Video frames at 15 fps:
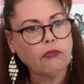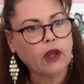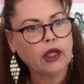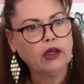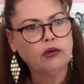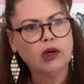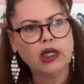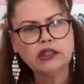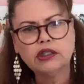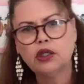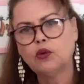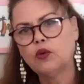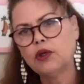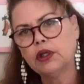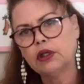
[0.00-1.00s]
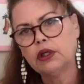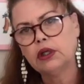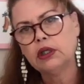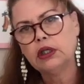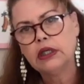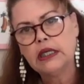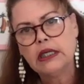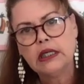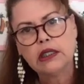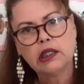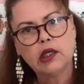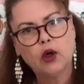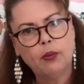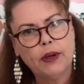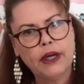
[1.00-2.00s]
You also want to
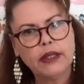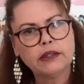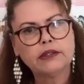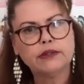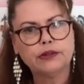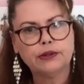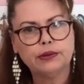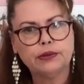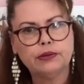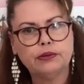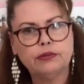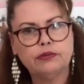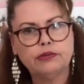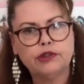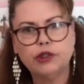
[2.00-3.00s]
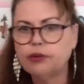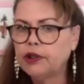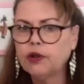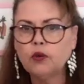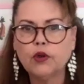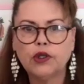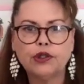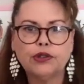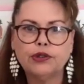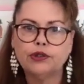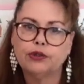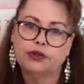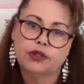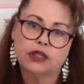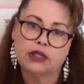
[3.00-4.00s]
go back to doing what you
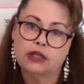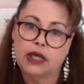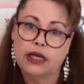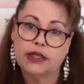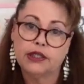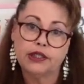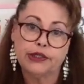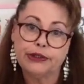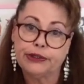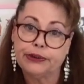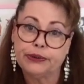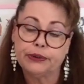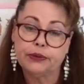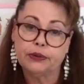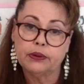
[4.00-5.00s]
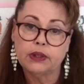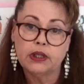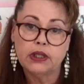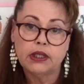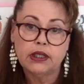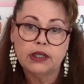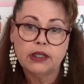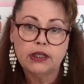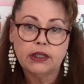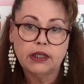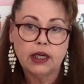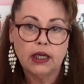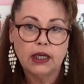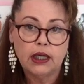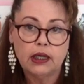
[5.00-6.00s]
used to like to do.
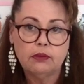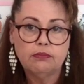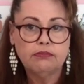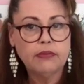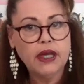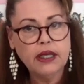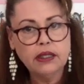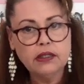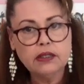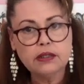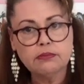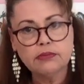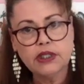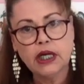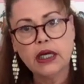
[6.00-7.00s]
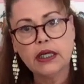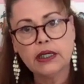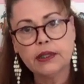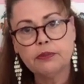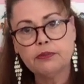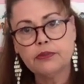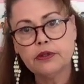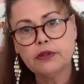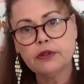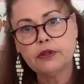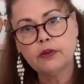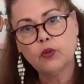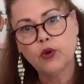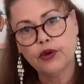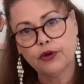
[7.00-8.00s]
Make some time
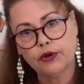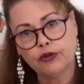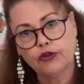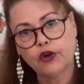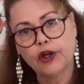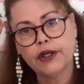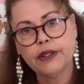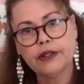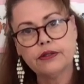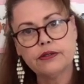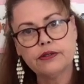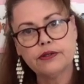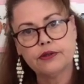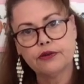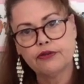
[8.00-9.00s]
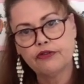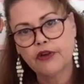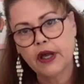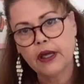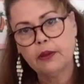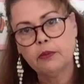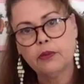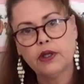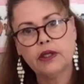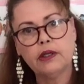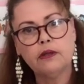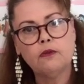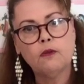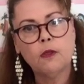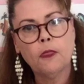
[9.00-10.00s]
with your friends, your
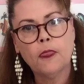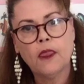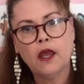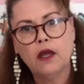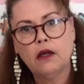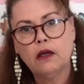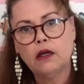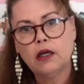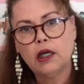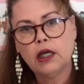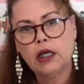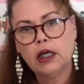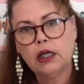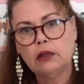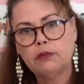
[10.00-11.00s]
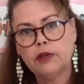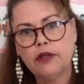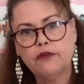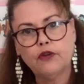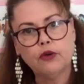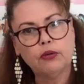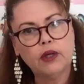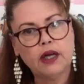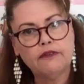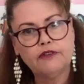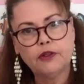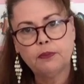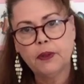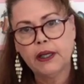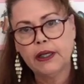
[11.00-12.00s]
family. If you love
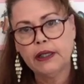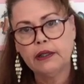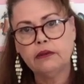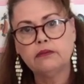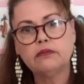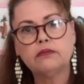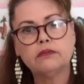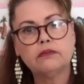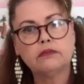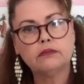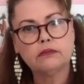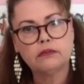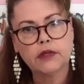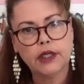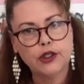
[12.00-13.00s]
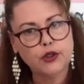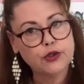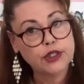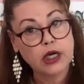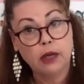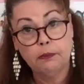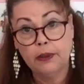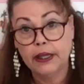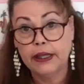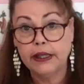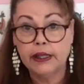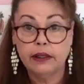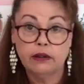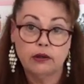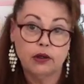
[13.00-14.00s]
to paint and you stop
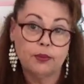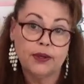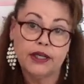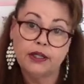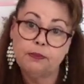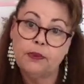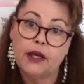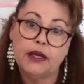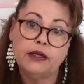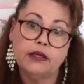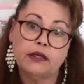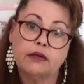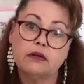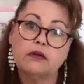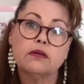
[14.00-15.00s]
painting, go back to painting.